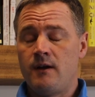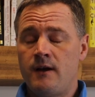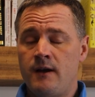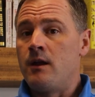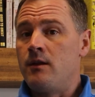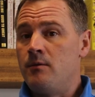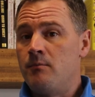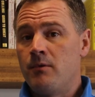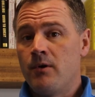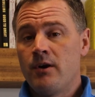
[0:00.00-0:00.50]

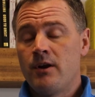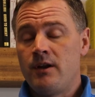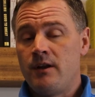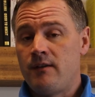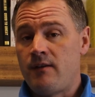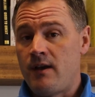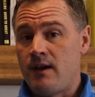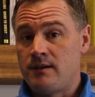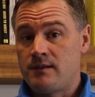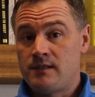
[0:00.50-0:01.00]
Again, the
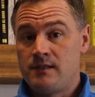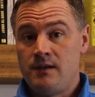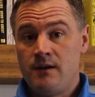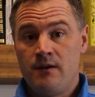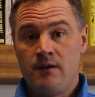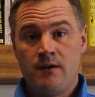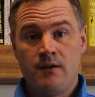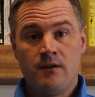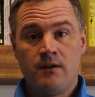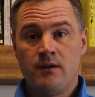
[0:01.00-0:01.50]
marketing tasks,
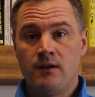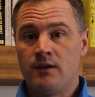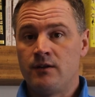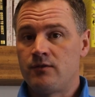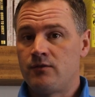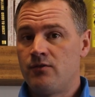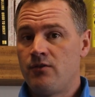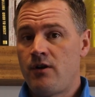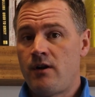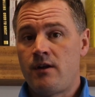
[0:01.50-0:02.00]

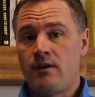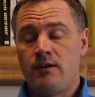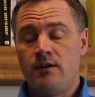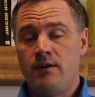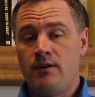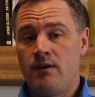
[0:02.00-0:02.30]
it's great.